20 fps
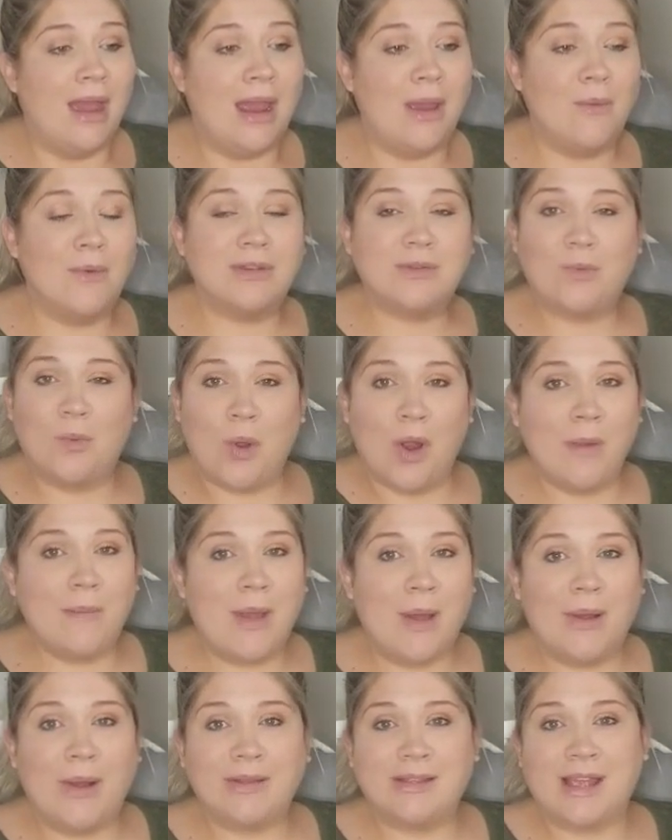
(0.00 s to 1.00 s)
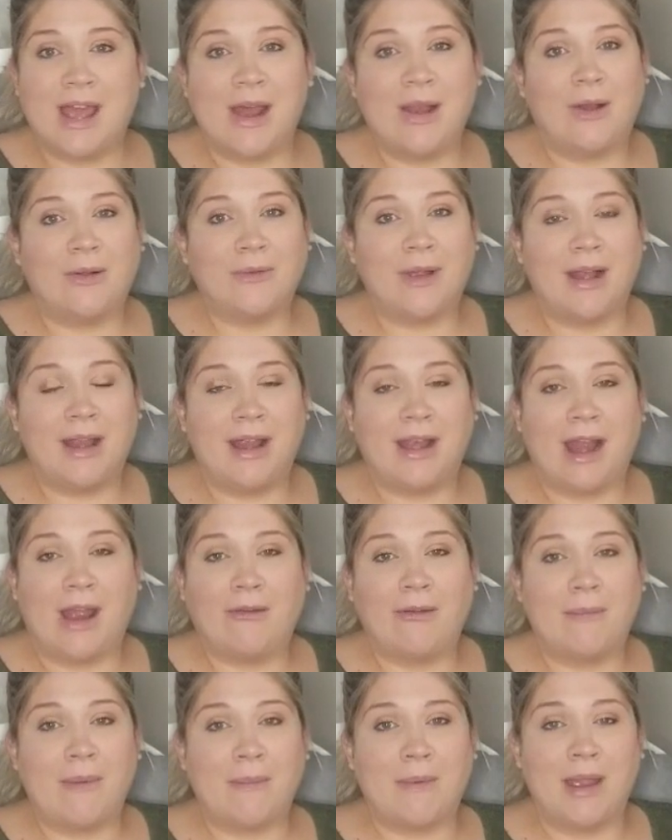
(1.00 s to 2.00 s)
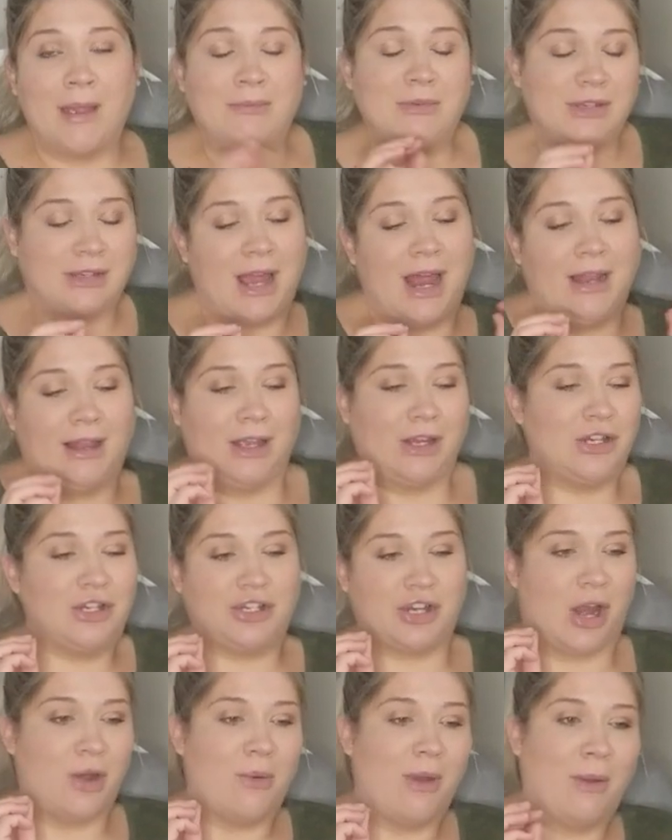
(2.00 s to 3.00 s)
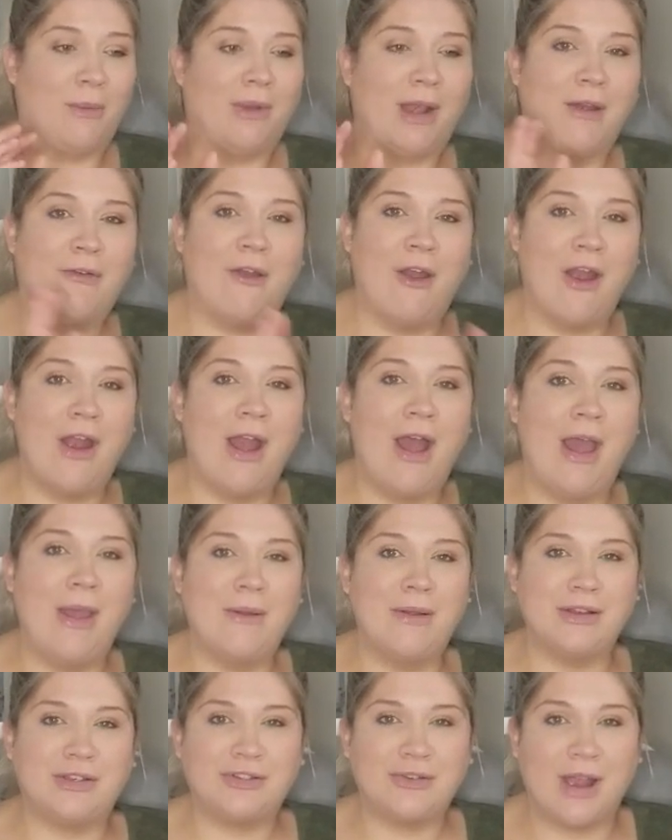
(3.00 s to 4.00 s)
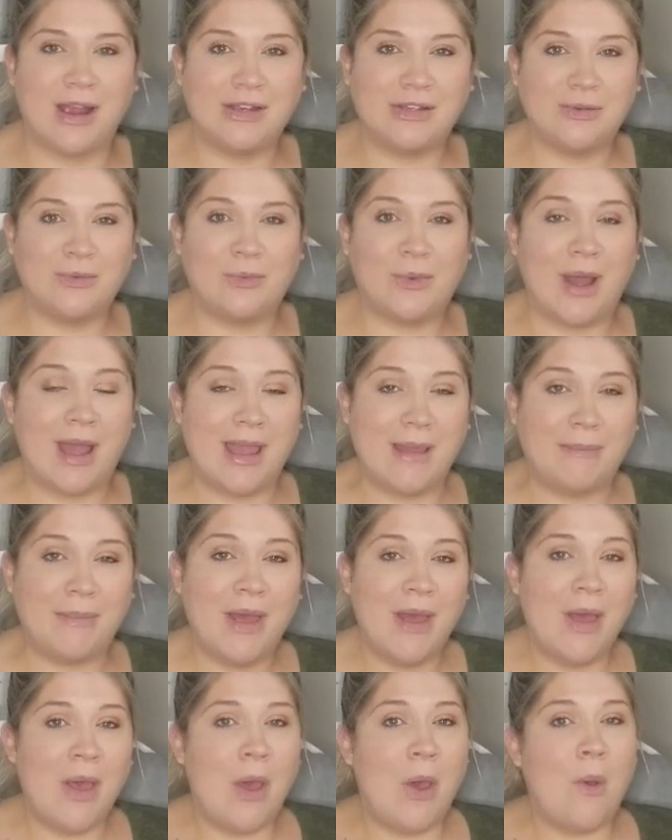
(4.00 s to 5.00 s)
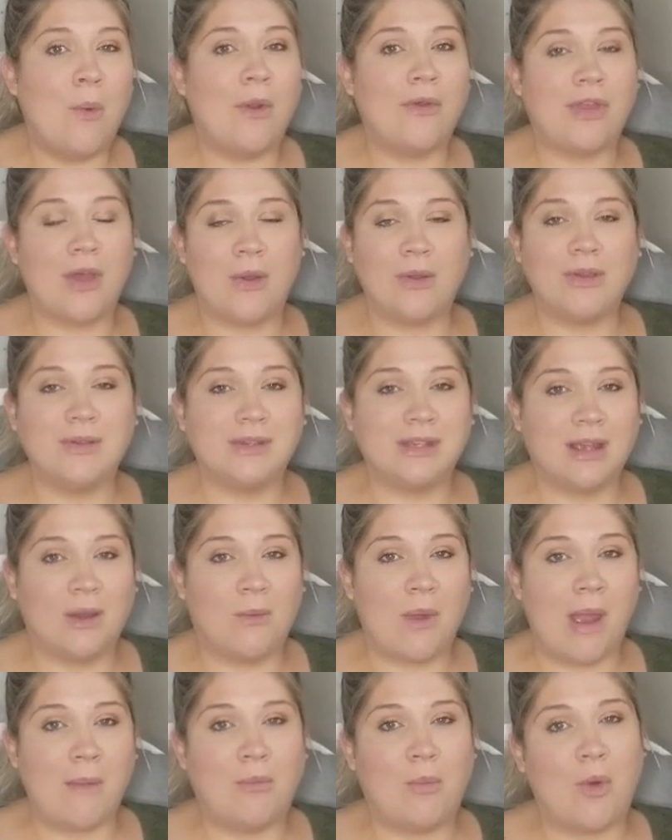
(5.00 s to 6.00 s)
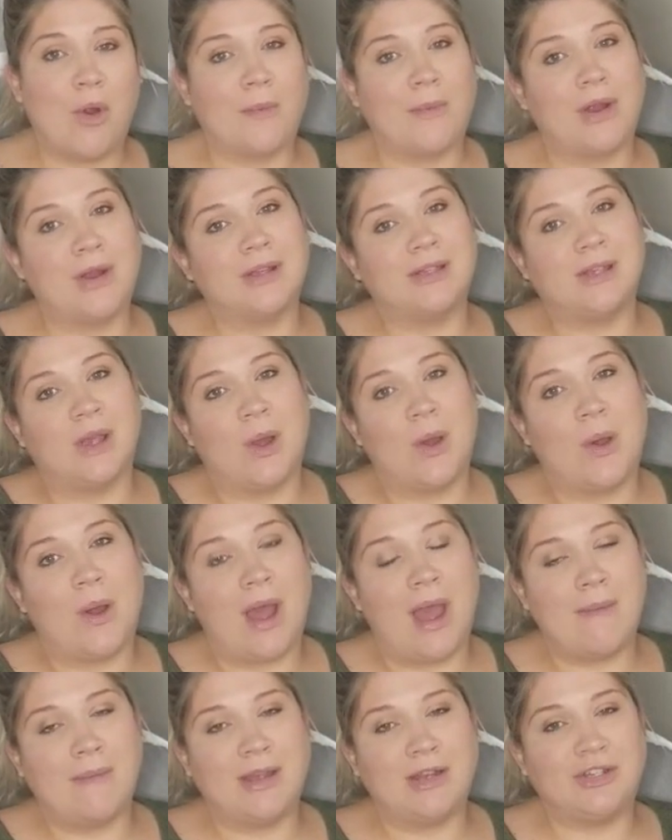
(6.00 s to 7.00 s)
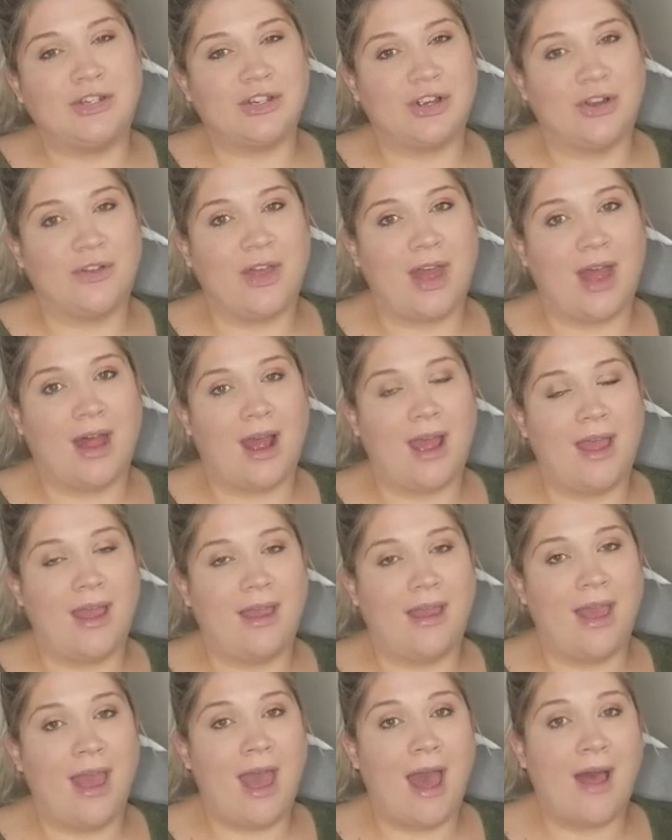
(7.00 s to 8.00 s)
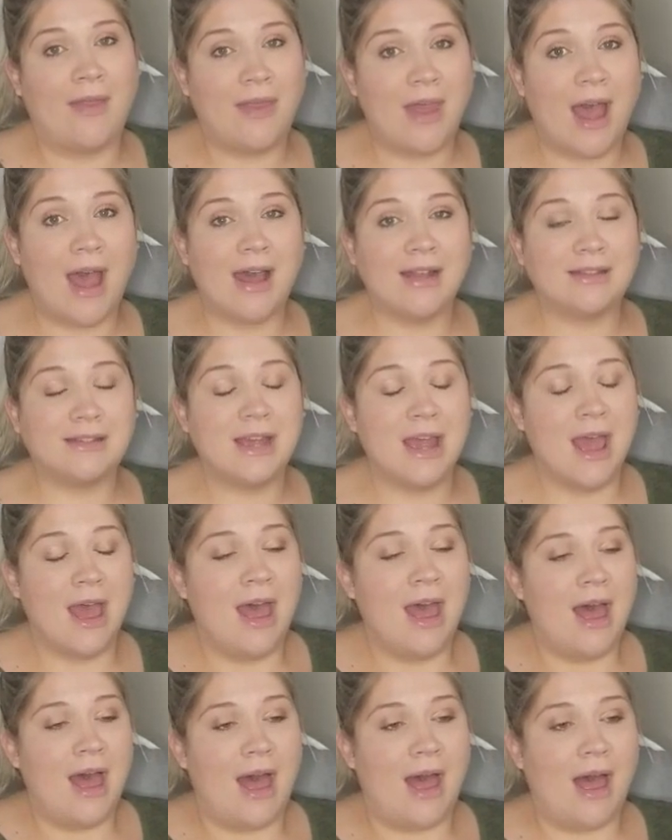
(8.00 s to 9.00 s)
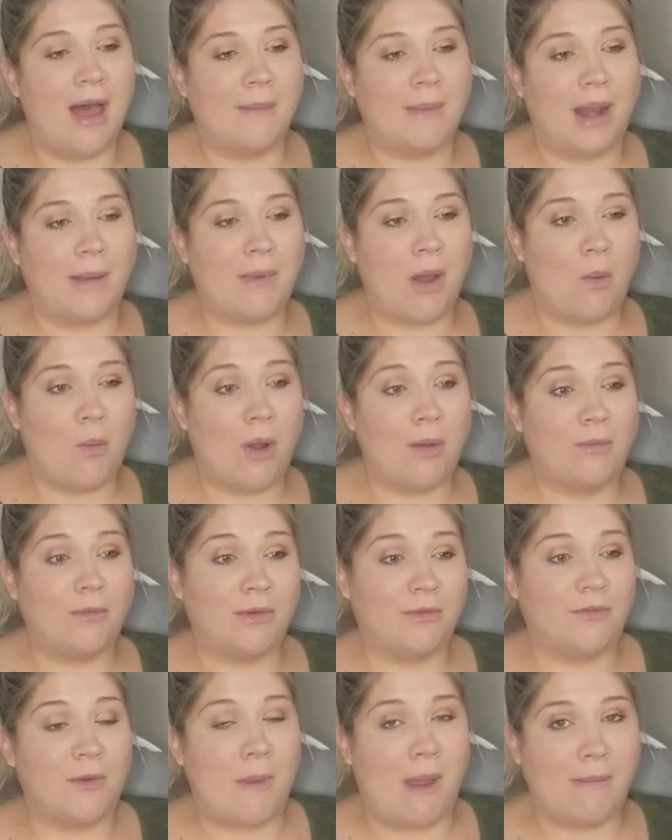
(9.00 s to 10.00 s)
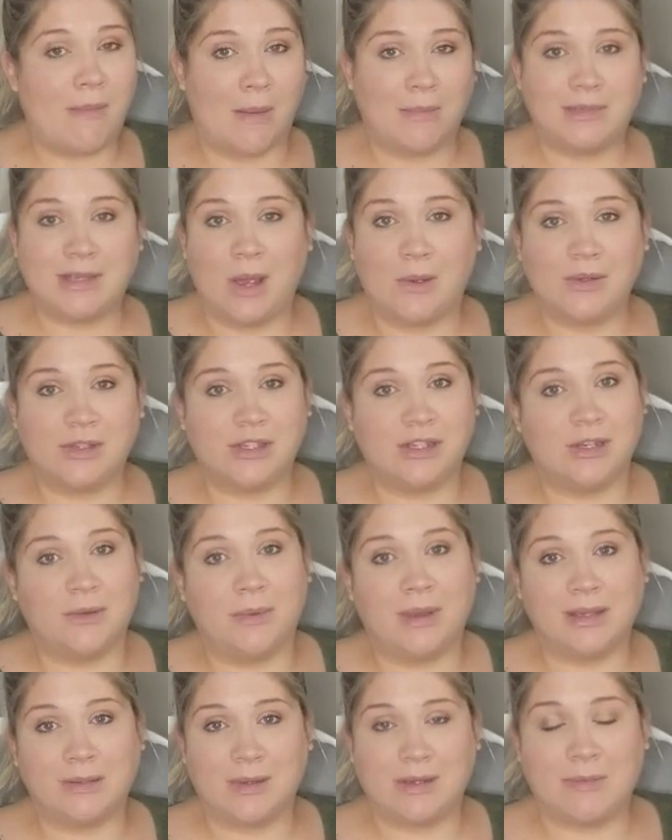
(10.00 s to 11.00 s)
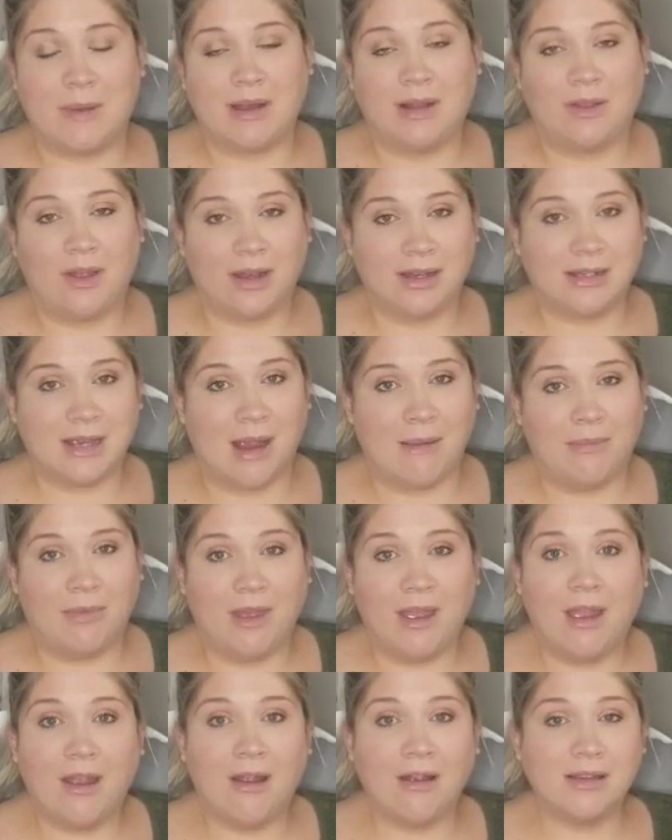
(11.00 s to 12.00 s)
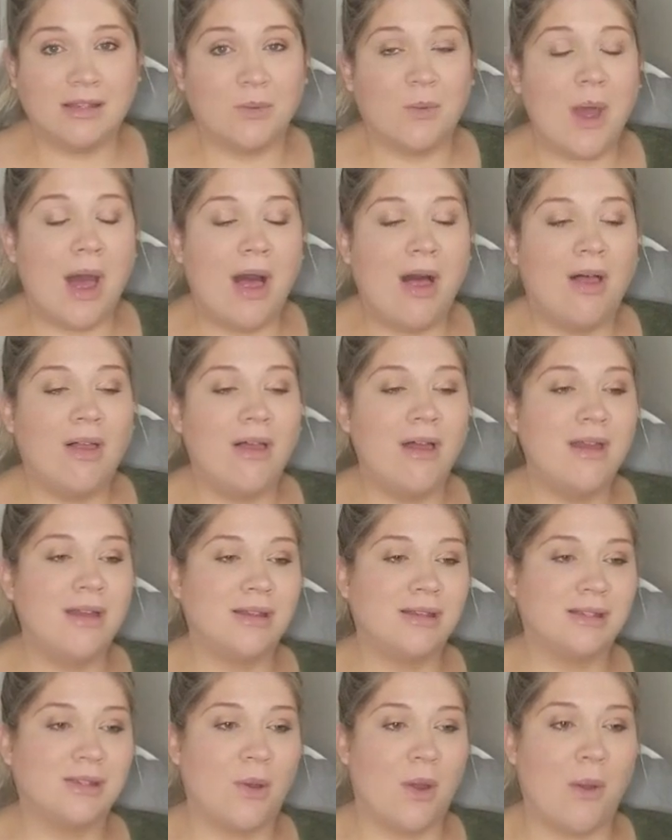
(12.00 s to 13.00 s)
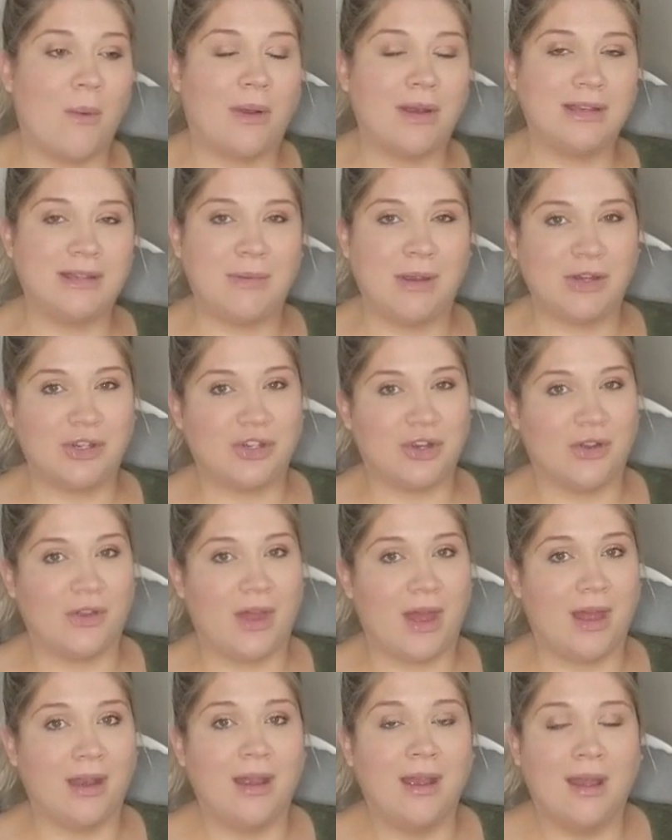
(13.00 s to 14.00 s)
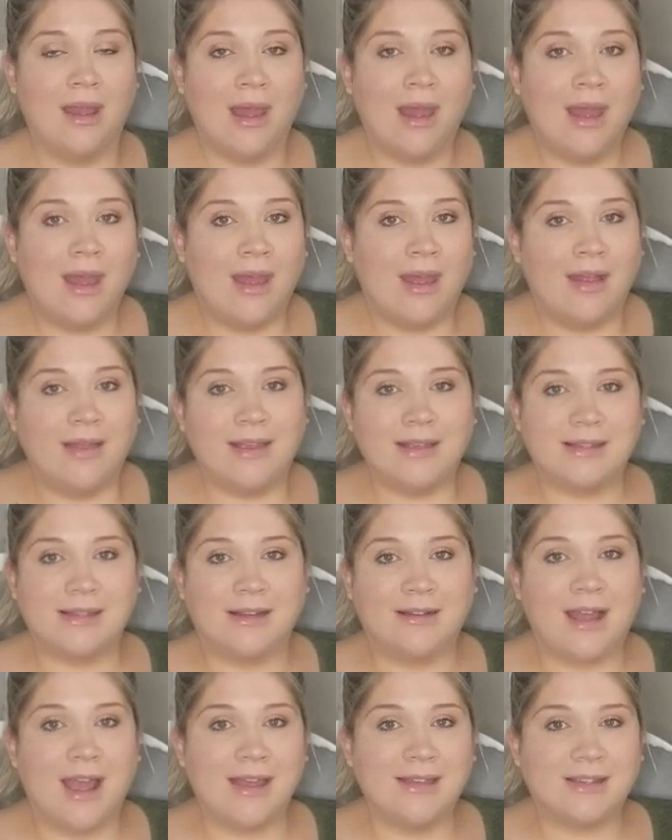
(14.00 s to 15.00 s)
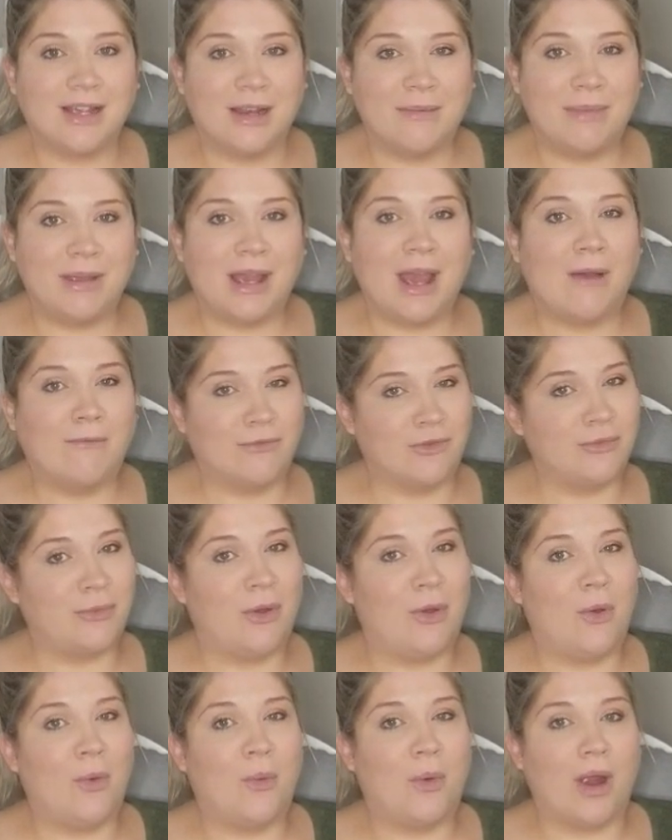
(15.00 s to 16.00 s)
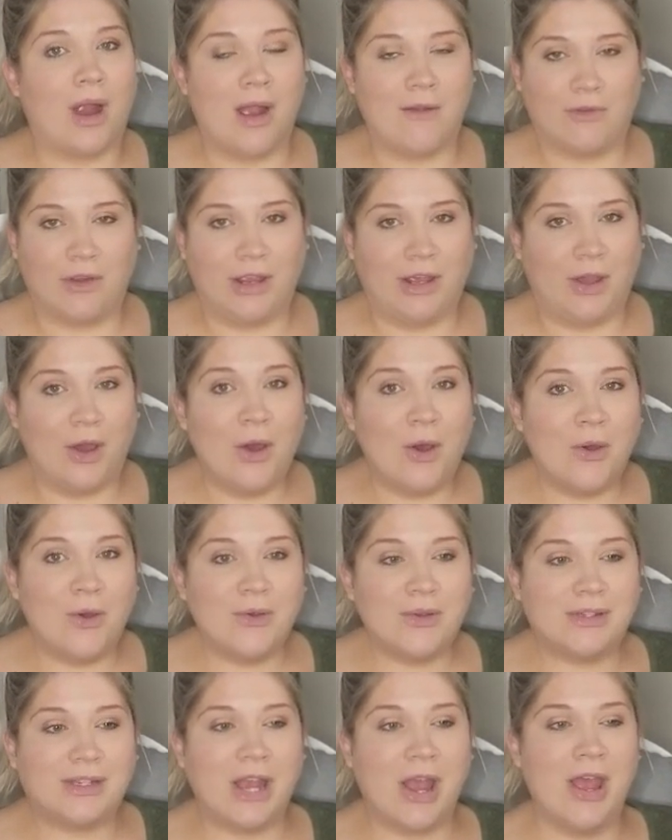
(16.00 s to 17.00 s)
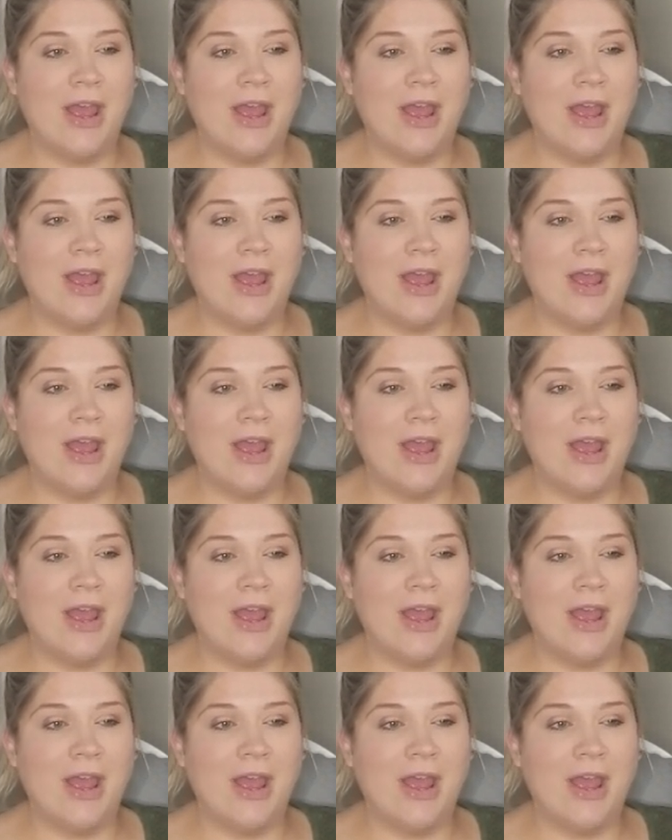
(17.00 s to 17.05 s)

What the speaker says: It was warm outside already, and I remember him just kind of like shuddering whenever I would try to wipe without using a wipe warmer. So I made sure that I had that. And I bought one for my mom's house too, because we spend a lot of time there as well. So I wanted to make sure that this little guy is going to be comfortable wherever he goes